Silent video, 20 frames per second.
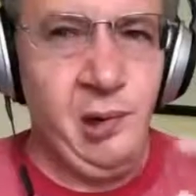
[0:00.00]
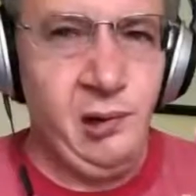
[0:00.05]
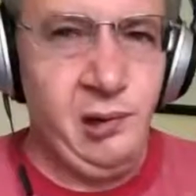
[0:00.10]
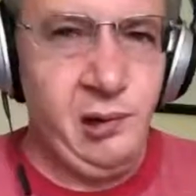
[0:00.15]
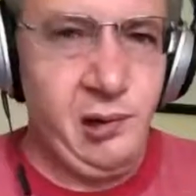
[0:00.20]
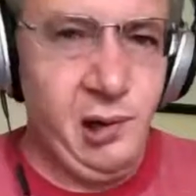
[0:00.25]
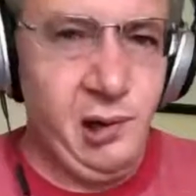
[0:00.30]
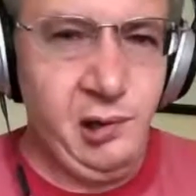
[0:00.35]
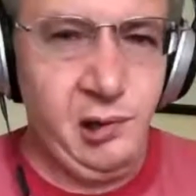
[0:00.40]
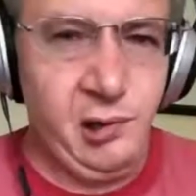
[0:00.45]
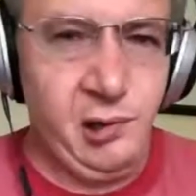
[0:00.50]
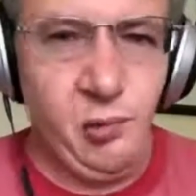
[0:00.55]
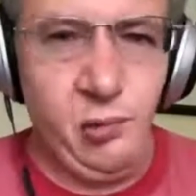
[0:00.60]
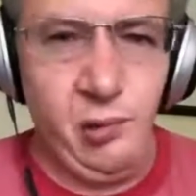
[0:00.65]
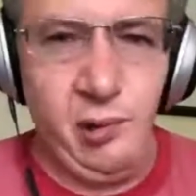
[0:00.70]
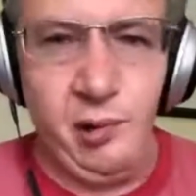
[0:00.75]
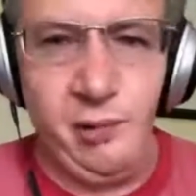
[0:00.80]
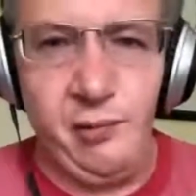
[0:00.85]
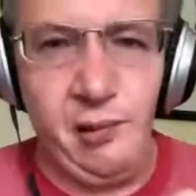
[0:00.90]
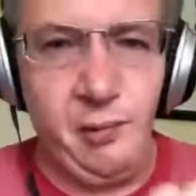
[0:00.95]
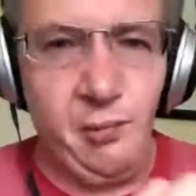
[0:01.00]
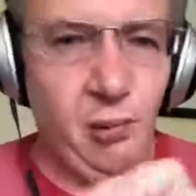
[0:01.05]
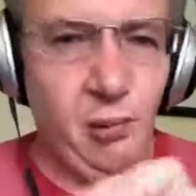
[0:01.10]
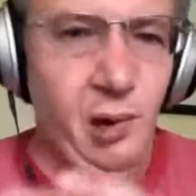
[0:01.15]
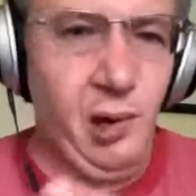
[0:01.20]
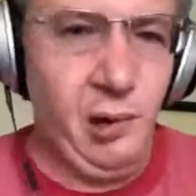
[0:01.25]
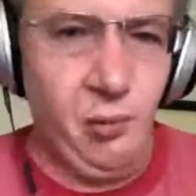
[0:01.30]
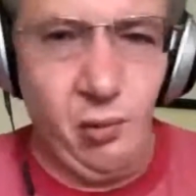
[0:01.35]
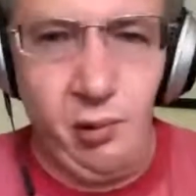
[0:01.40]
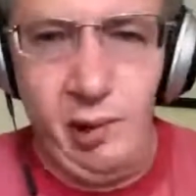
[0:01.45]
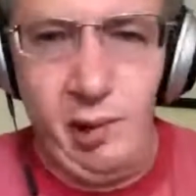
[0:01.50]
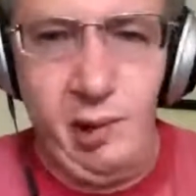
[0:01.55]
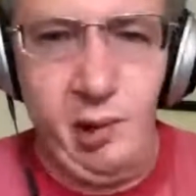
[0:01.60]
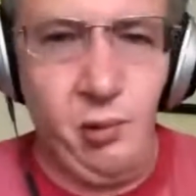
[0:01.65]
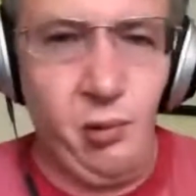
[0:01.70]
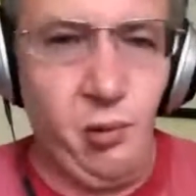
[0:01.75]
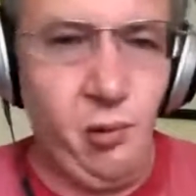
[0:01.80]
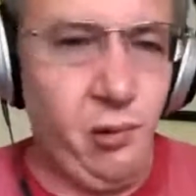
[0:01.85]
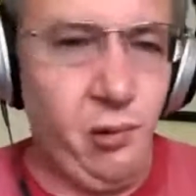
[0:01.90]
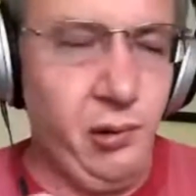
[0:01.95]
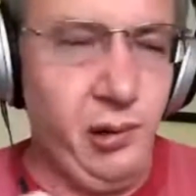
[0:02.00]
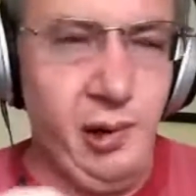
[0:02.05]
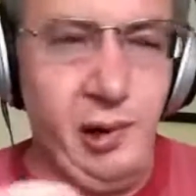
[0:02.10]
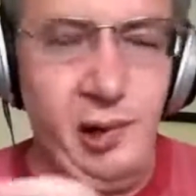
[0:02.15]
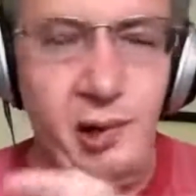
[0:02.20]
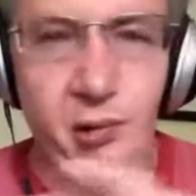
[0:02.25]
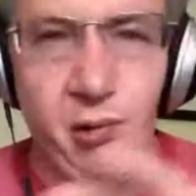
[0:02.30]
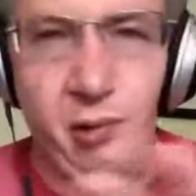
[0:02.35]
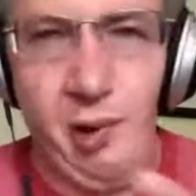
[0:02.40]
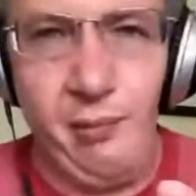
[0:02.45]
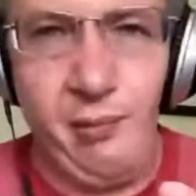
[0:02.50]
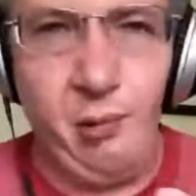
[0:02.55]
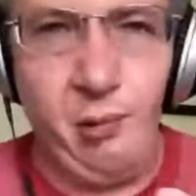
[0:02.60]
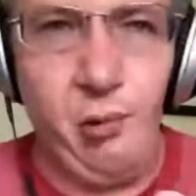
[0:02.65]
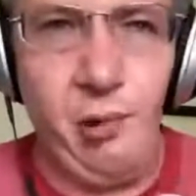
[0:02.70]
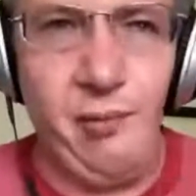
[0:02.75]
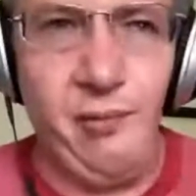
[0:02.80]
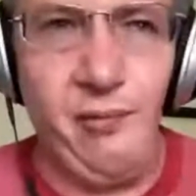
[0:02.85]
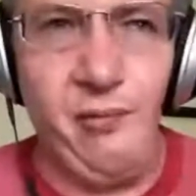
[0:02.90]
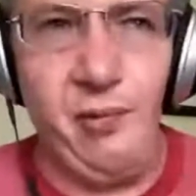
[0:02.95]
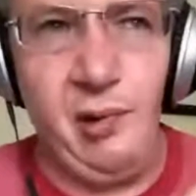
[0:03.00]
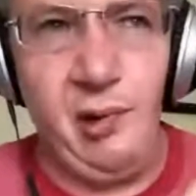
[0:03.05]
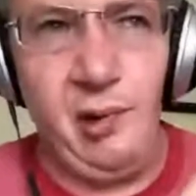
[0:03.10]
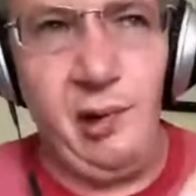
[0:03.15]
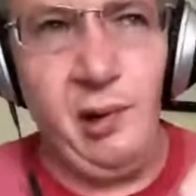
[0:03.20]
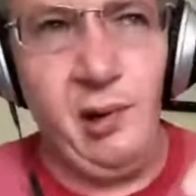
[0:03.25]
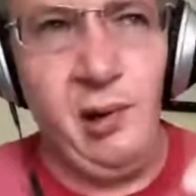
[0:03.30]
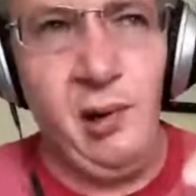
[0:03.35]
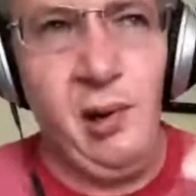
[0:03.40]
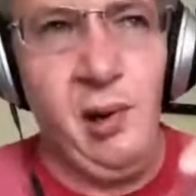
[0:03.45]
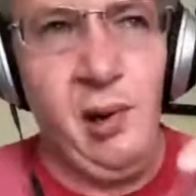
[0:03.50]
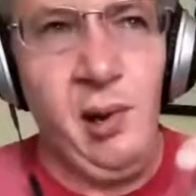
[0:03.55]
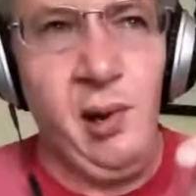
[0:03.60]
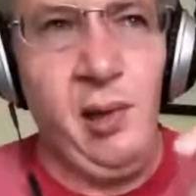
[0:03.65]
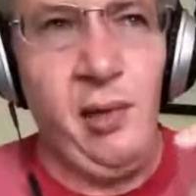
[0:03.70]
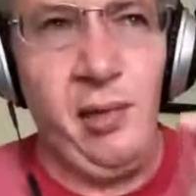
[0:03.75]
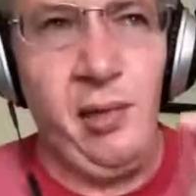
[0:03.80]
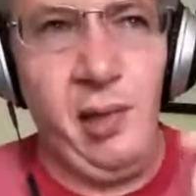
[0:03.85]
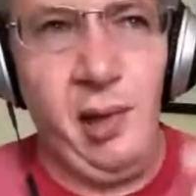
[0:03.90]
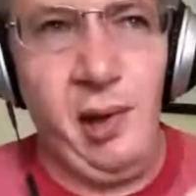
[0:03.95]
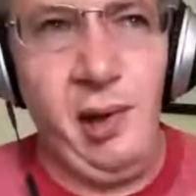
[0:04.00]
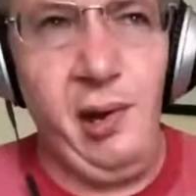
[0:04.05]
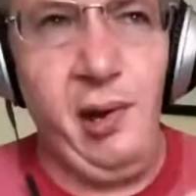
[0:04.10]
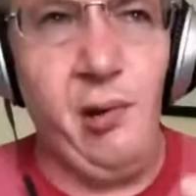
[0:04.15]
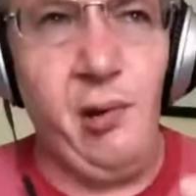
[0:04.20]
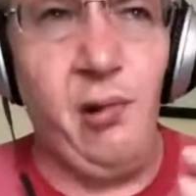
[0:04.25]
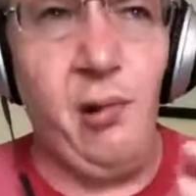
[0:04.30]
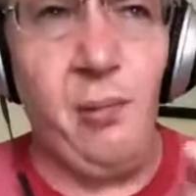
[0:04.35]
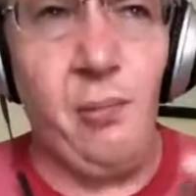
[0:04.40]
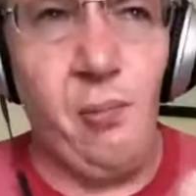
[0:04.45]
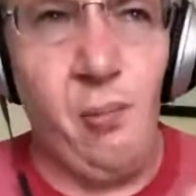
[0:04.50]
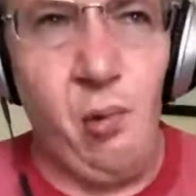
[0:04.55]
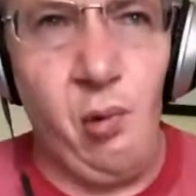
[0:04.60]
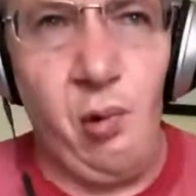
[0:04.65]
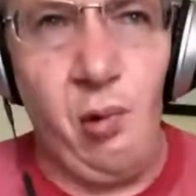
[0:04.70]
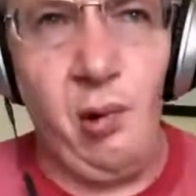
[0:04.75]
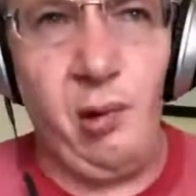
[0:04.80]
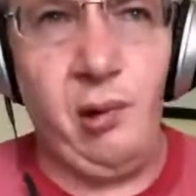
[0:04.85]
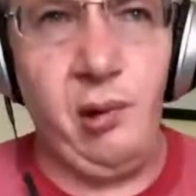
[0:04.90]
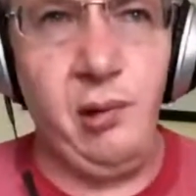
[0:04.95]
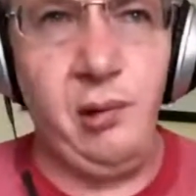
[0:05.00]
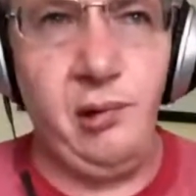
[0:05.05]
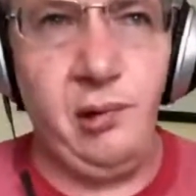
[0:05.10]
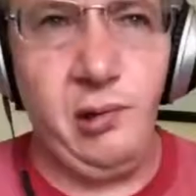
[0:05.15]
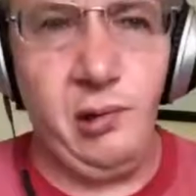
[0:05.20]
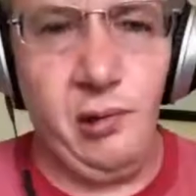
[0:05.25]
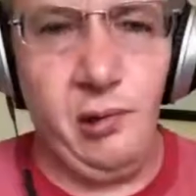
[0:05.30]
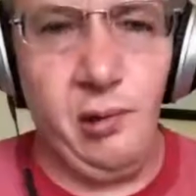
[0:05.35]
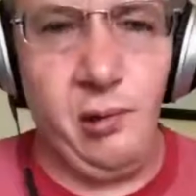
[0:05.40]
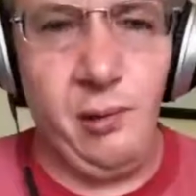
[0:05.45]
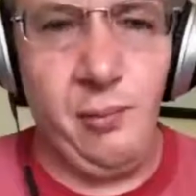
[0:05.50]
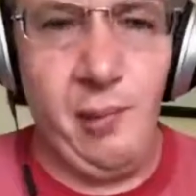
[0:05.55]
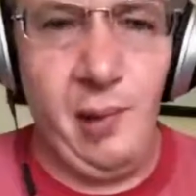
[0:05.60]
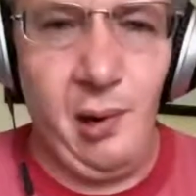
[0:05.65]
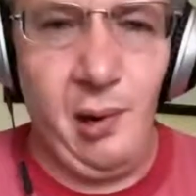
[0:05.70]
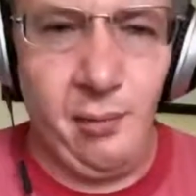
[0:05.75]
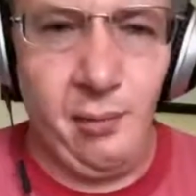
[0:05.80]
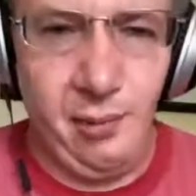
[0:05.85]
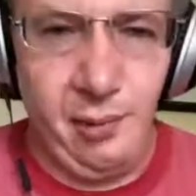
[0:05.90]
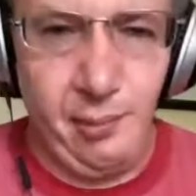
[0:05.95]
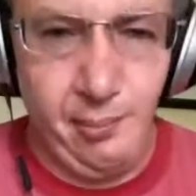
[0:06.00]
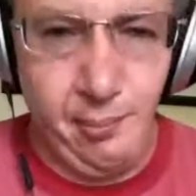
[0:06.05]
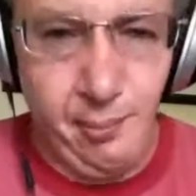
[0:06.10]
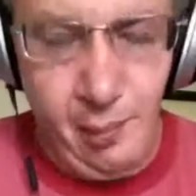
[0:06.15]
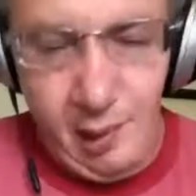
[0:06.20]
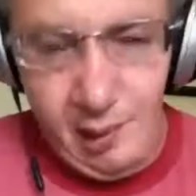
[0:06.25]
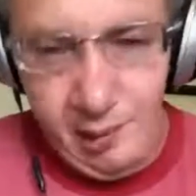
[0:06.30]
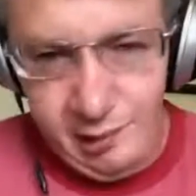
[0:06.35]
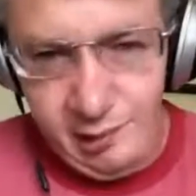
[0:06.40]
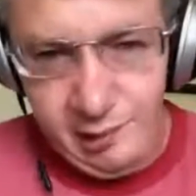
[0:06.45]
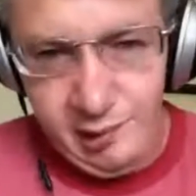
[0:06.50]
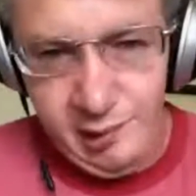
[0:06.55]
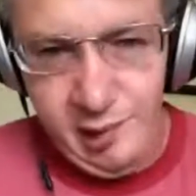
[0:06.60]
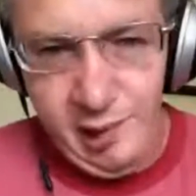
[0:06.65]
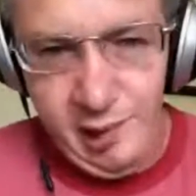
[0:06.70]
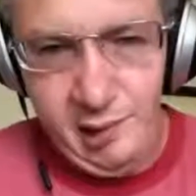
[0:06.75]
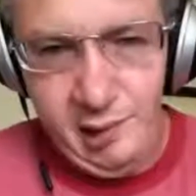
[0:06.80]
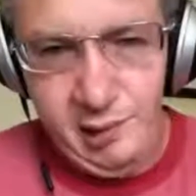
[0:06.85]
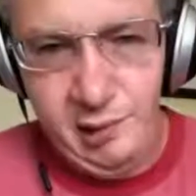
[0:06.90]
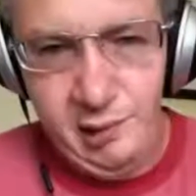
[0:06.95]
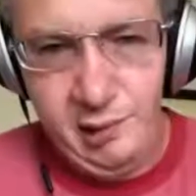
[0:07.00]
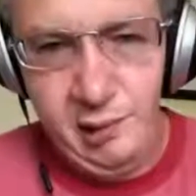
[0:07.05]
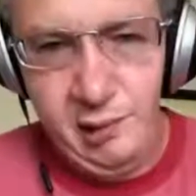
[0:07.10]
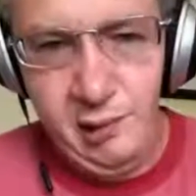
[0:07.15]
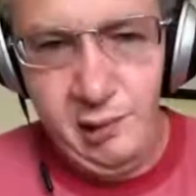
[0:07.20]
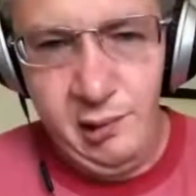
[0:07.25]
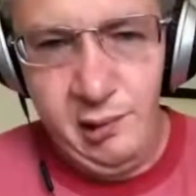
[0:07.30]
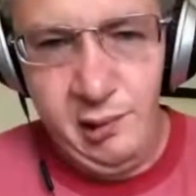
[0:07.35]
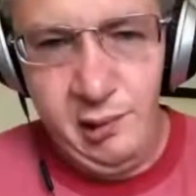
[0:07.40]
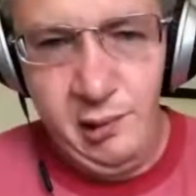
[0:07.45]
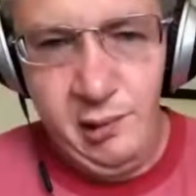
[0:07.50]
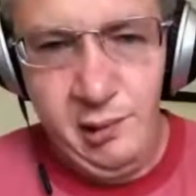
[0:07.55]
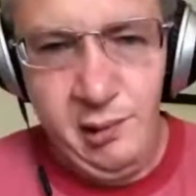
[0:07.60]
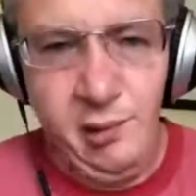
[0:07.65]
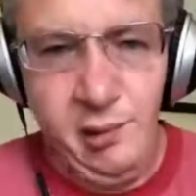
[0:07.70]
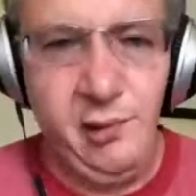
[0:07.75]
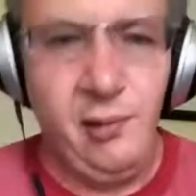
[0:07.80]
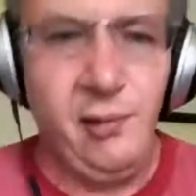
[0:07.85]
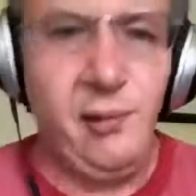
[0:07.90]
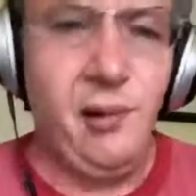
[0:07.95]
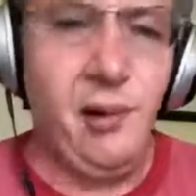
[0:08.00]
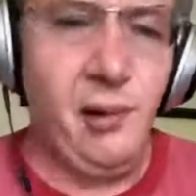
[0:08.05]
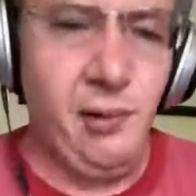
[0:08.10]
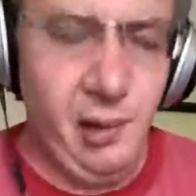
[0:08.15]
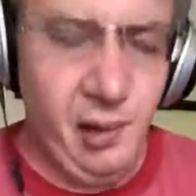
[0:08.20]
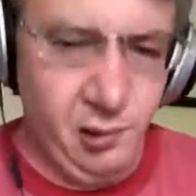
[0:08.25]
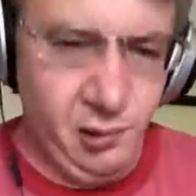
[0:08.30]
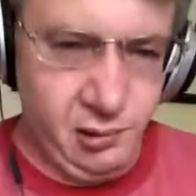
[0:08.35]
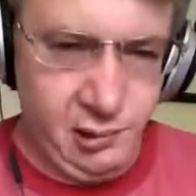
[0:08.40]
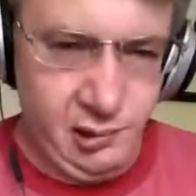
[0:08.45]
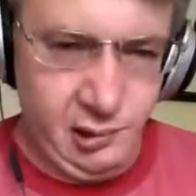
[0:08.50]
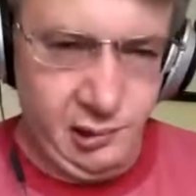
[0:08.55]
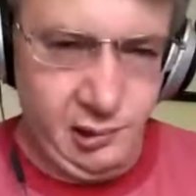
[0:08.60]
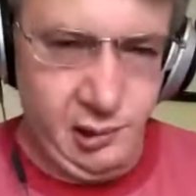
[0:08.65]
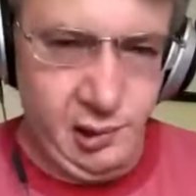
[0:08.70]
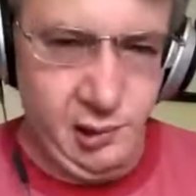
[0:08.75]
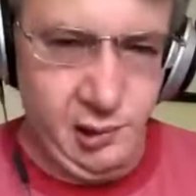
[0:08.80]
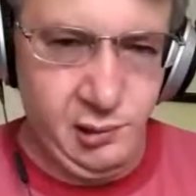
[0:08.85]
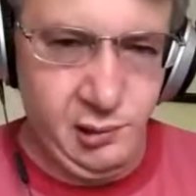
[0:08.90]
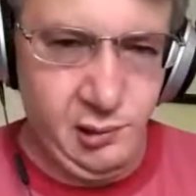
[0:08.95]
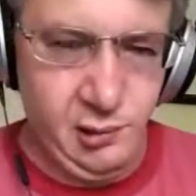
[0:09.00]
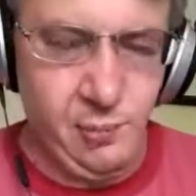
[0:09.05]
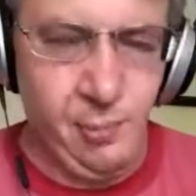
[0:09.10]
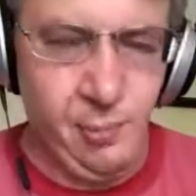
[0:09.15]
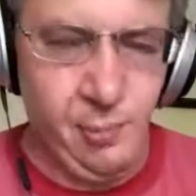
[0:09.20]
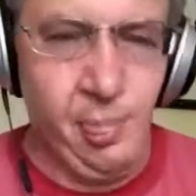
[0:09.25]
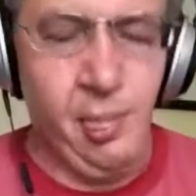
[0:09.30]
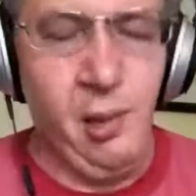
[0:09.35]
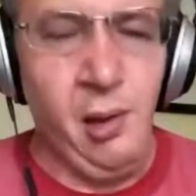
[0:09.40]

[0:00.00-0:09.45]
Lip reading: Chase Swift, Brian Rooney, or any TrafficWave affiliate, they are more concerned about my success than their success.